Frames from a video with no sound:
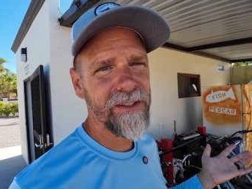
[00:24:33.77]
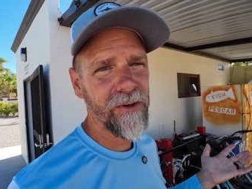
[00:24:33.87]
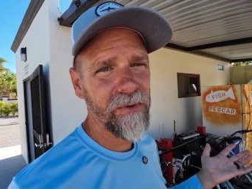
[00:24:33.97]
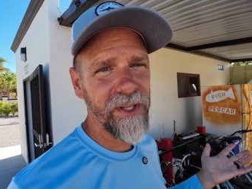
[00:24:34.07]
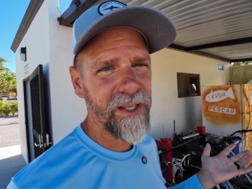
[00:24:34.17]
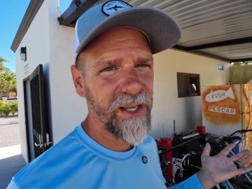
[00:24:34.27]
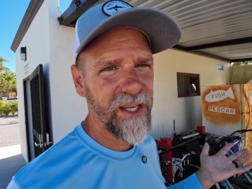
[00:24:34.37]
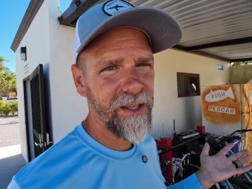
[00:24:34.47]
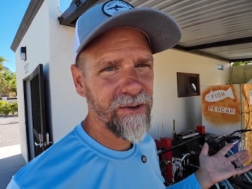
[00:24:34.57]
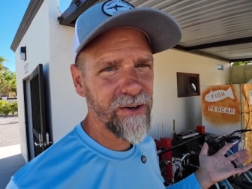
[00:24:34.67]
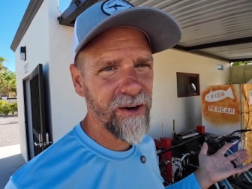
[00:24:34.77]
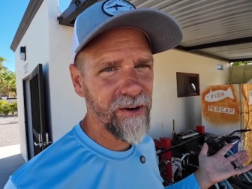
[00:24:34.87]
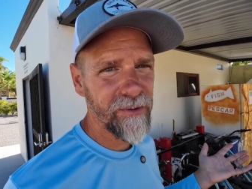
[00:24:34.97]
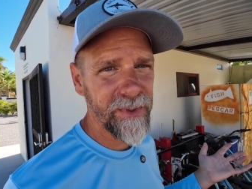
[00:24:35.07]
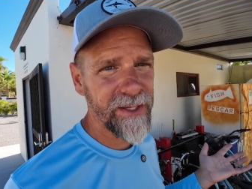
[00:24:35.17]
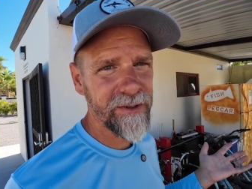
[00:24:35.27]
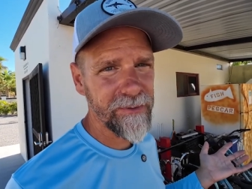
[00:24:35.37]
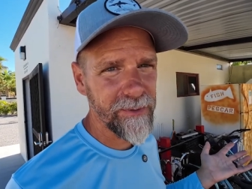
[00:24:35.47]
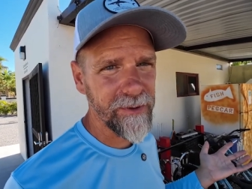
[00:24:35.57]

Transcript: don't need a heater at all because